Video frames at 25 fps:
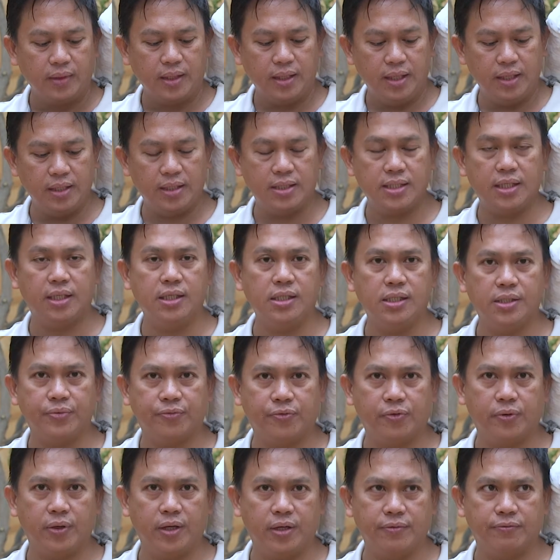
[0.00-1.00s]
it is
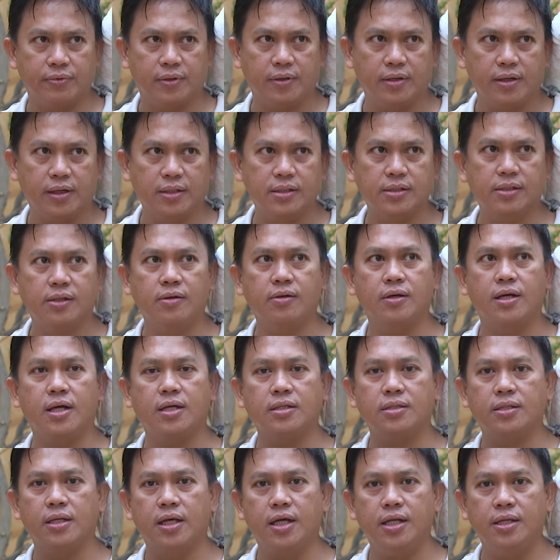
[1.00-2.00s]
forever. As long
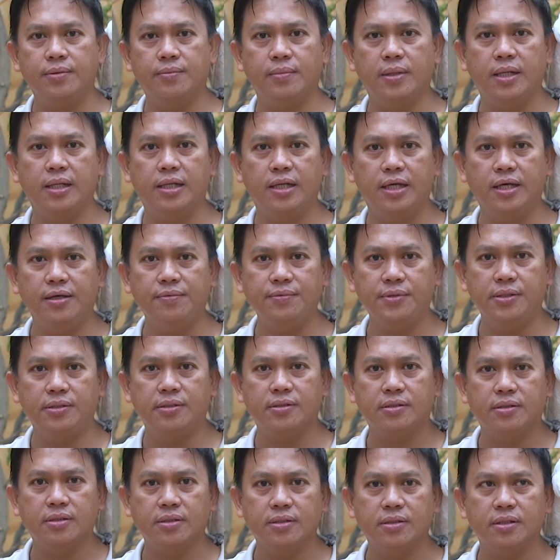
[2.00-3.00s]
as the animal
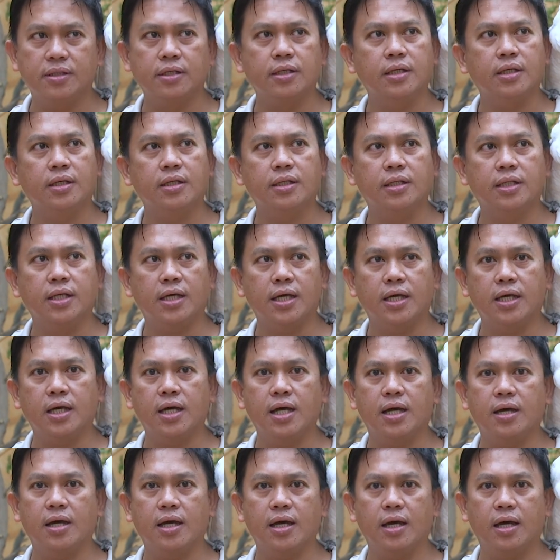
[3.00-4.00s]
lives,
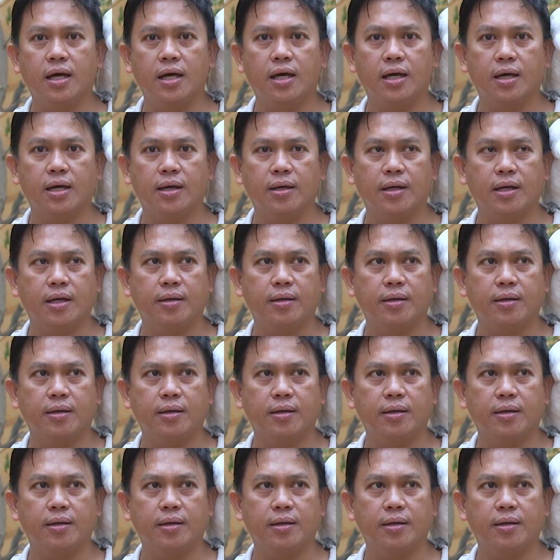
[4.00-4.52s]
the